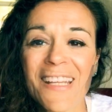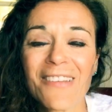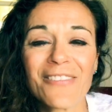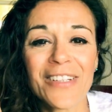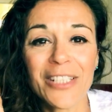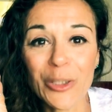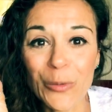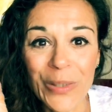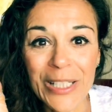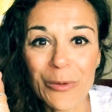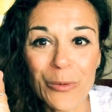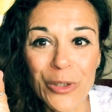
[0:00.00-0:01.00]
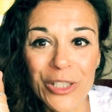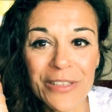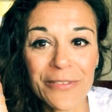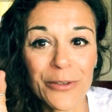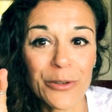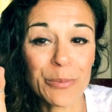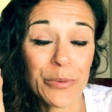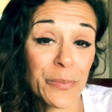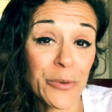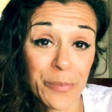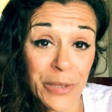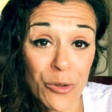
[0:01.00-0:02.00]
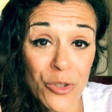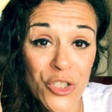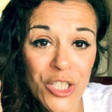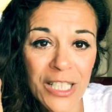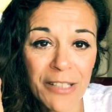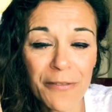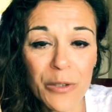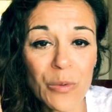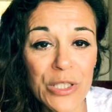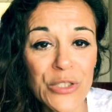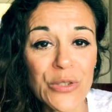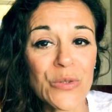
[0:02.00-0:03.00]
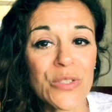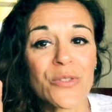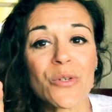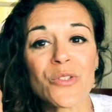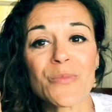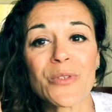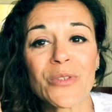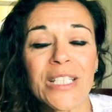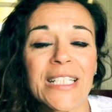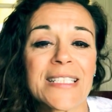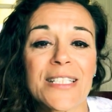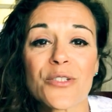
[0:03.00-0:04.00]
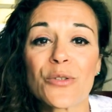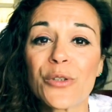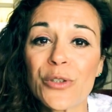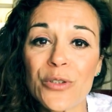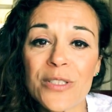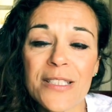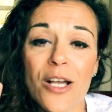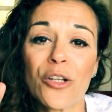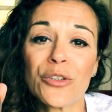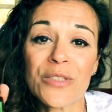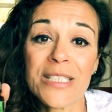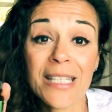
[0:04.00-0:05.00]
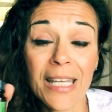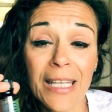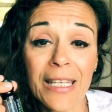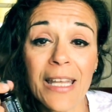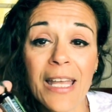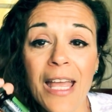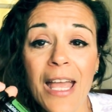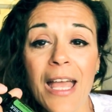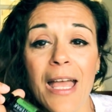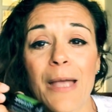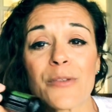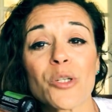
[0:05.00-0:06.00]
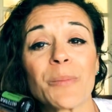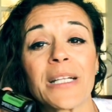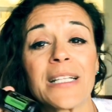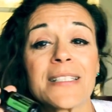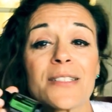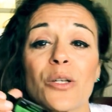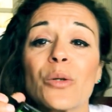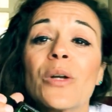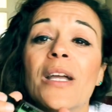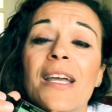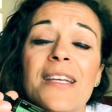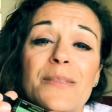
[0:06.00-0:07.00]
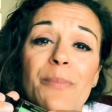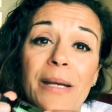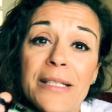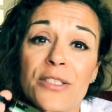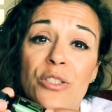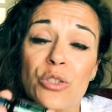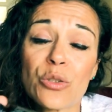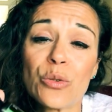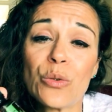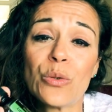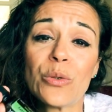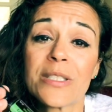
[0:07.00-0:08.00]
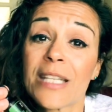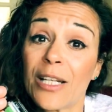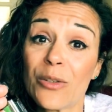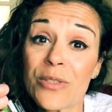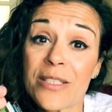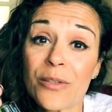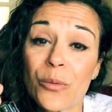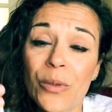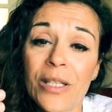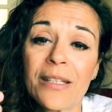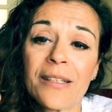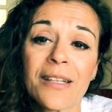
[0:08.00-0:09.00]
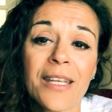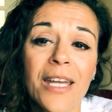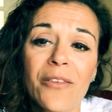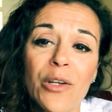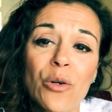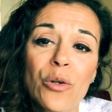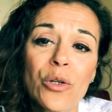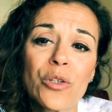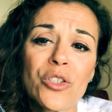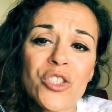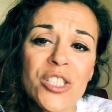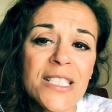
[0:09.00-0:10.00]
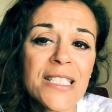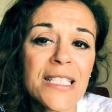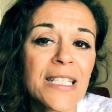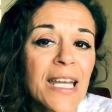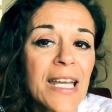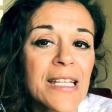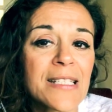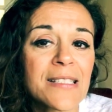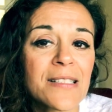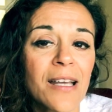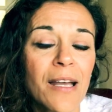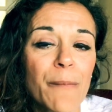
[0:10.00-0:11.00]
A very quick word for precaution: if you want to use rosemary essential oils on your skin topically, so it's best to dilute it with the carrier oil just in case